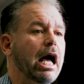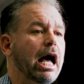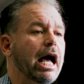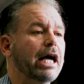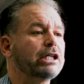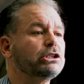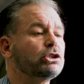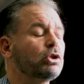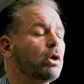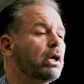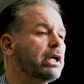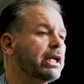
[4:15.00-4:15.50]

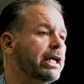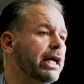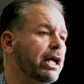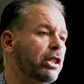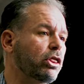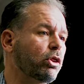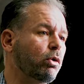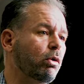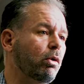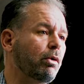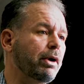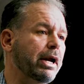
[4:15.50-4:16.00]
I started to
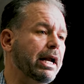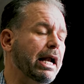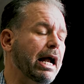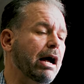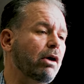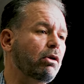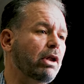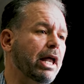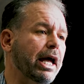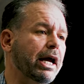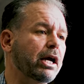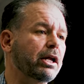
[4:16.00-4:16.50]
get thrown
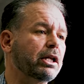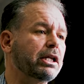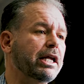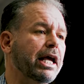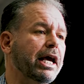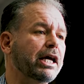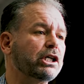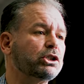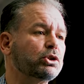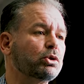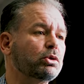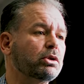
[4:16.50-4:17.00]
out like a
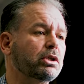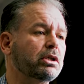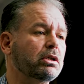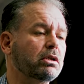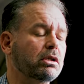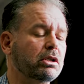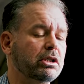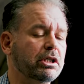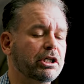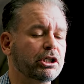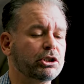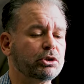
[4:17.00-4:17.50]
dash,
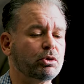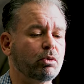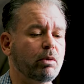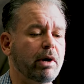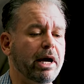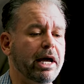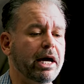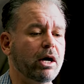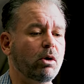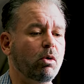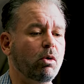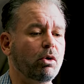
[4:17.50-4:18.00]
dish
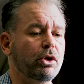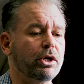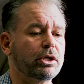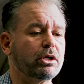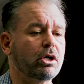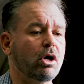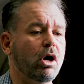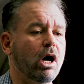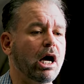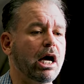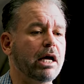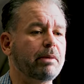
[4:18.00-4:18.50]
rag all the
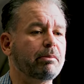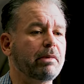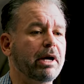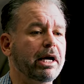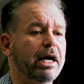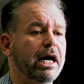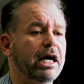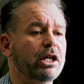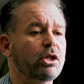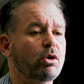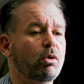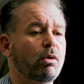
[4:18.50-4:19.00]
time. I
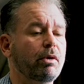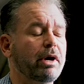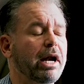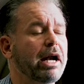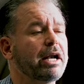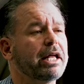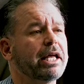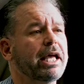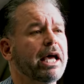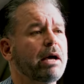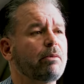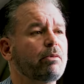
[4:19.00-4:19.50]
got thrown
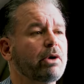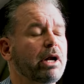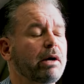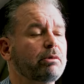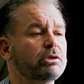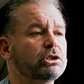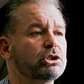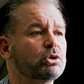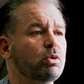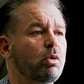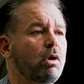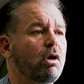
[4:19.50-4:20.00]
out again when I
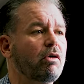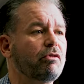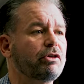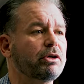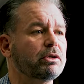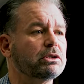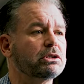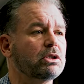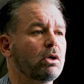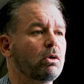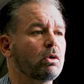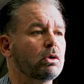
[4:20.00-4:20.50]
was 12
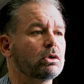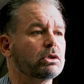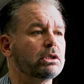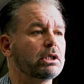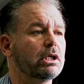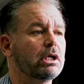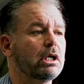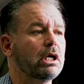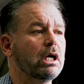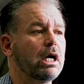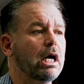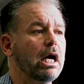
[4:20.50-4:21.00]
years old.
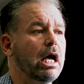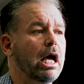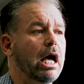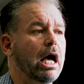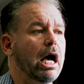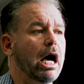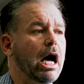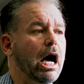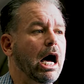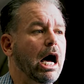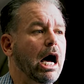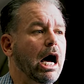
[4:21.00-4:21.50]

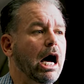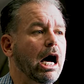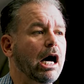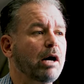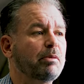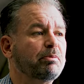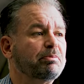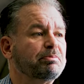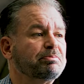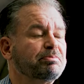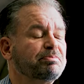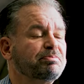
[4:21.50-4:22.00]

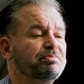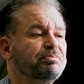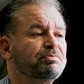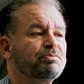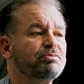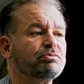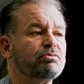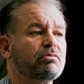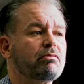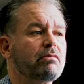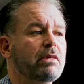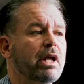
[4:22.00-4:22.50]
Um,
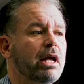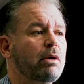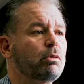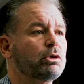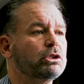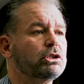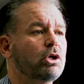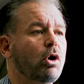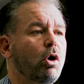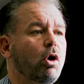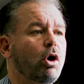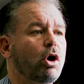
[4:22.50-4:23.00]
and it
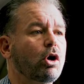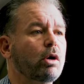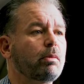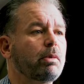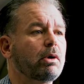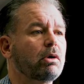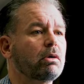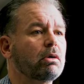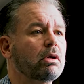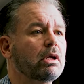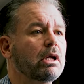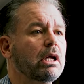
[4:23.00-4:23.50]
was
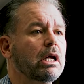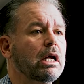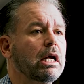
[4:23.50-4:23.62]
horrible.